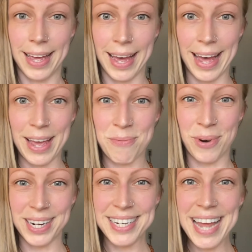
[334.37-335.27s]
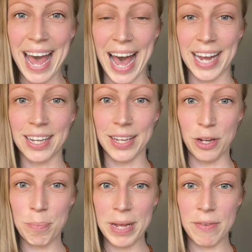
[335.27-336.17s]
I wanted to add a
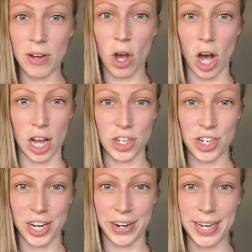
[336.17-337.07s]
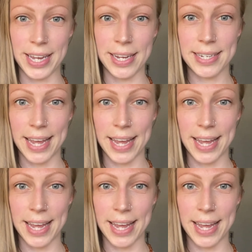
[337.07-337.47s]
little bit of a cautionary